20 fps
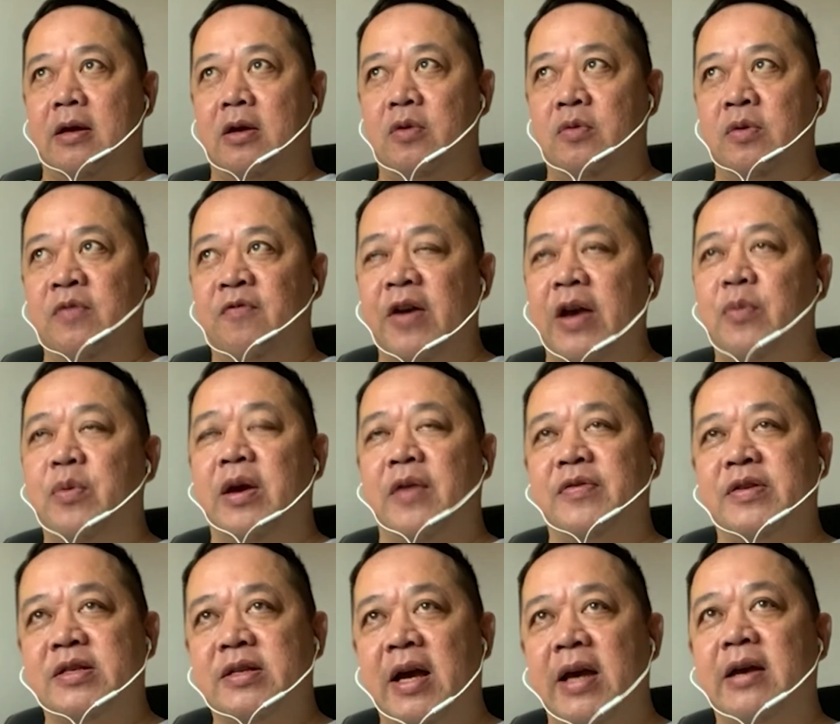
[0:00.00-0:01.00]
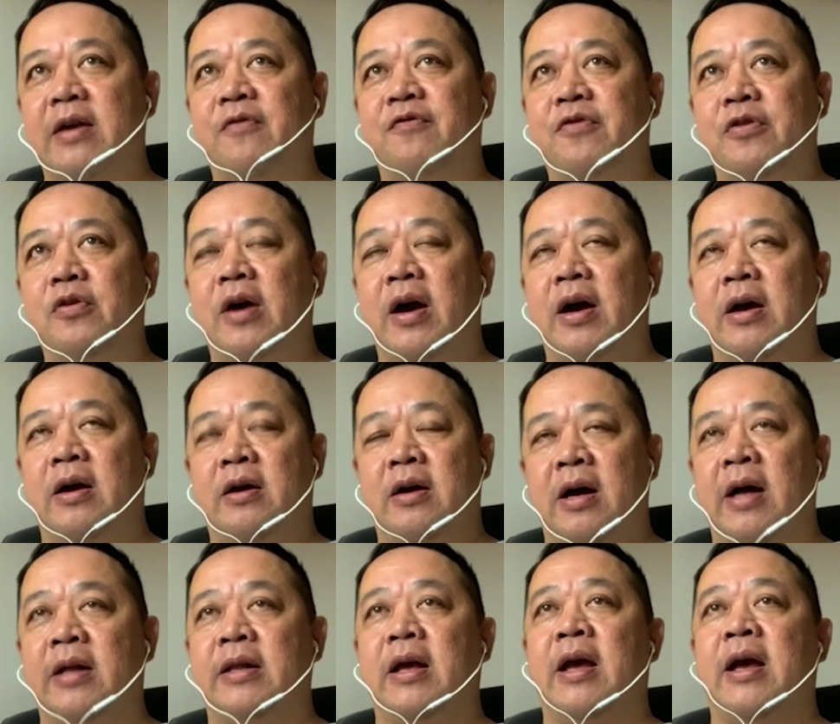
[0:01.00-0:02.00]
in fact, we have signed a few
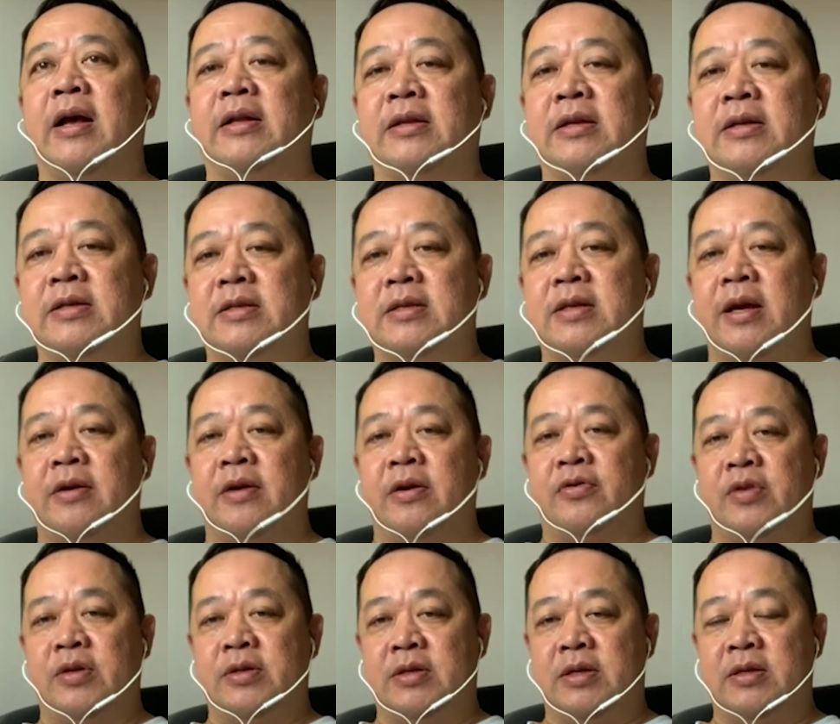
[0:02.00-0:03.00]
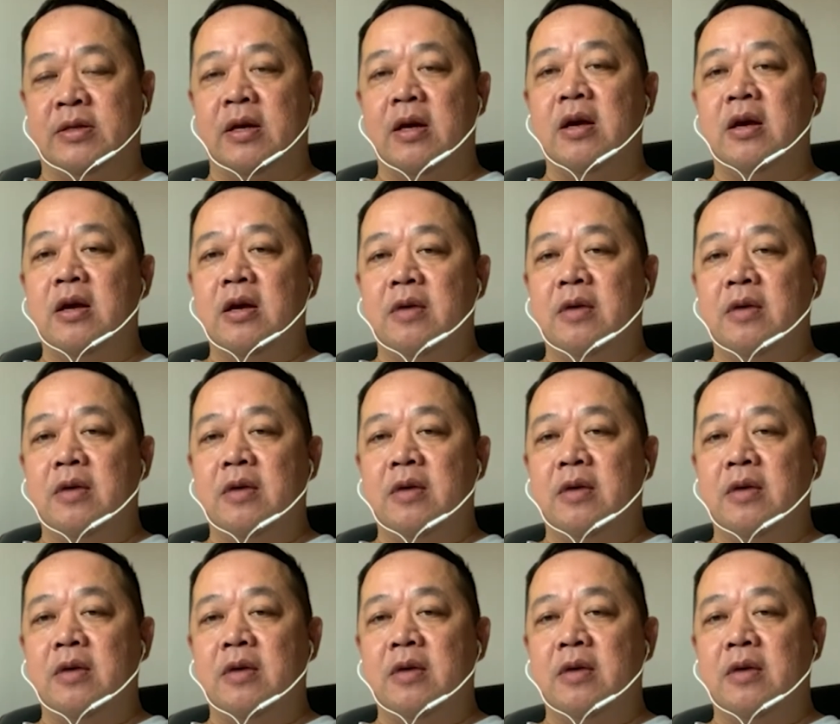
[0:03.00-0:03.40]
actors and actresses